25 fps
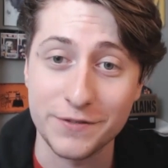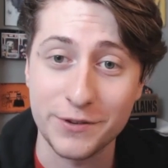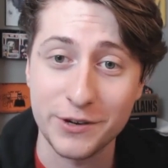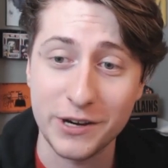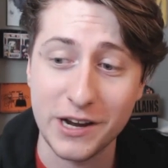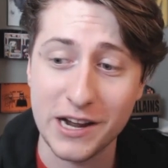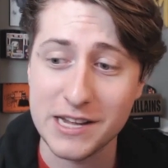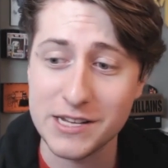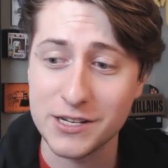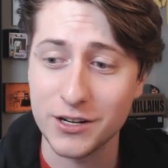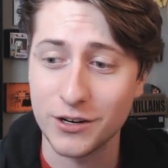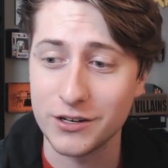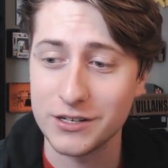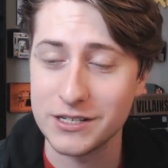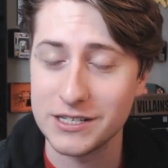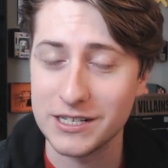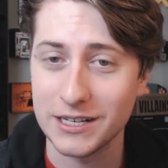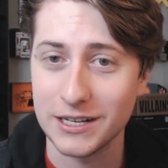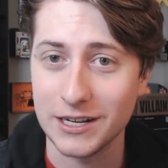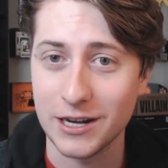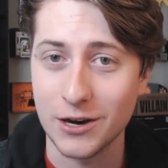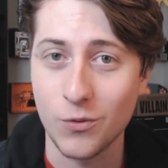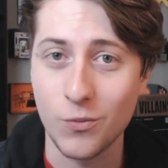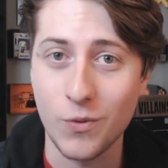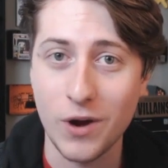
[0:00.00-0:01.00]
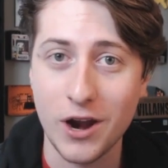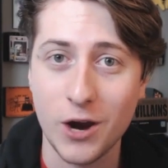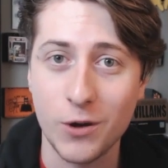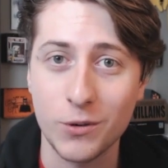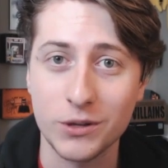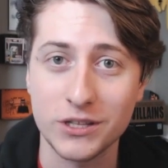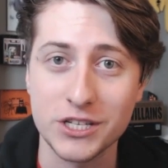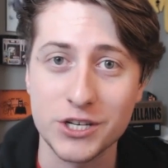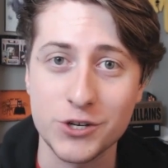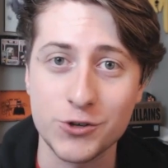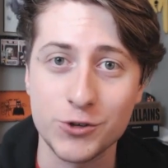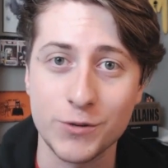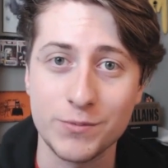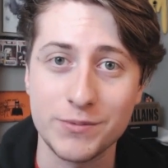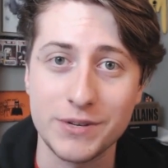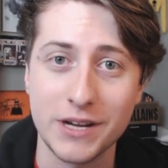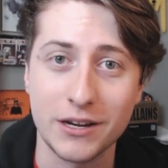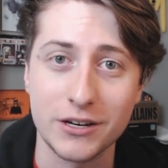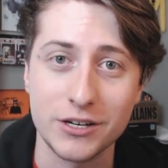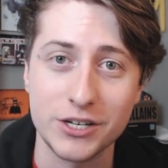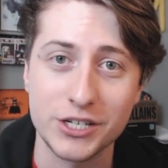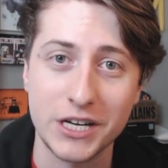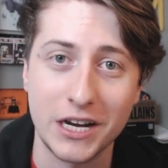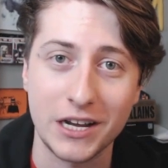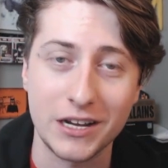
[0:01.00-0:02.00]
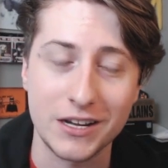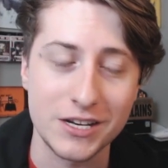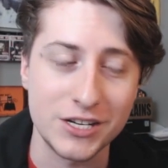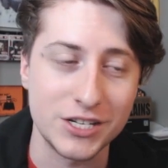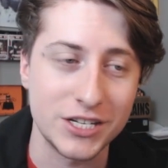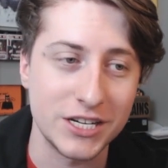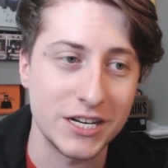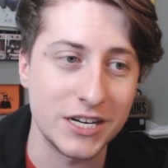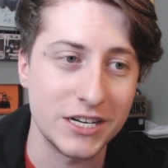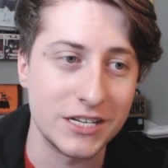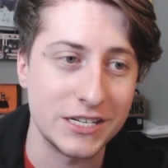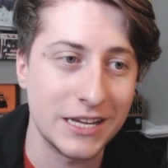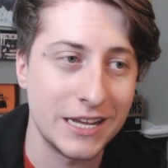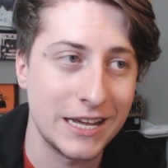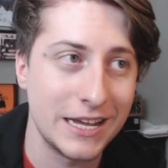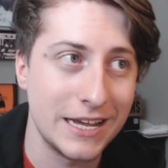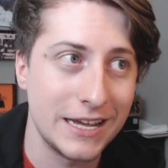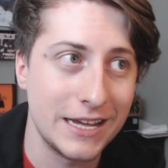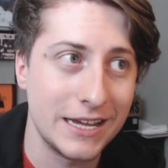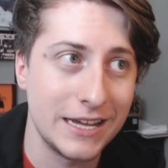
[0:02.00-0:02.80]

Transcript: If you guys aren't aware what the strip down challenge is